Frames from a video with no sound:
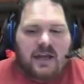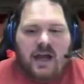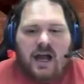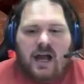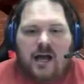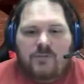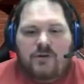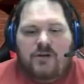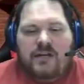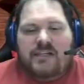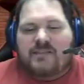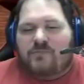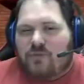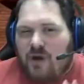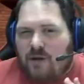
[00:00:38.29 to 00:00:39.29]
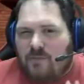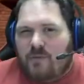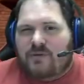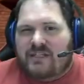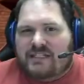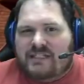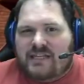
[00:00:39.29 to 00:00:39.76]
You guys have
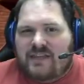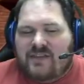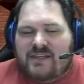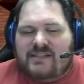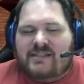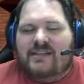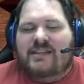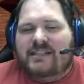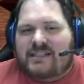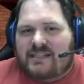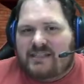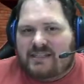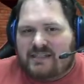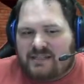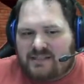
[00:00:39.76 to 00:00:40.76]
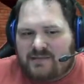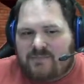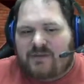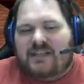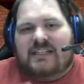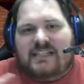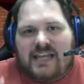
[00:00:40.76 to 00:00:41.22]
probably seen this. This is
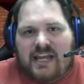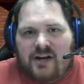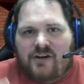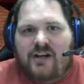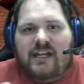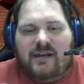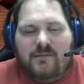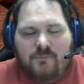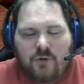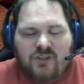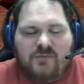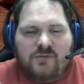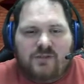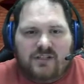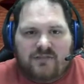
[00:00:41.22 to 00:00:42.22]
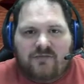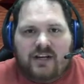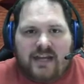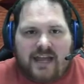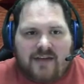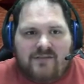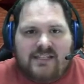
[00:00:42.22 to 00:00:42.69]
something that's carried in multiple different
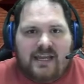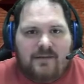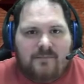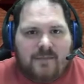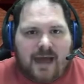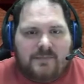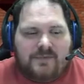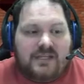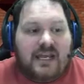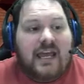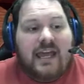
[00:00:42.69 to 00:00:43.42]
Navesgane maps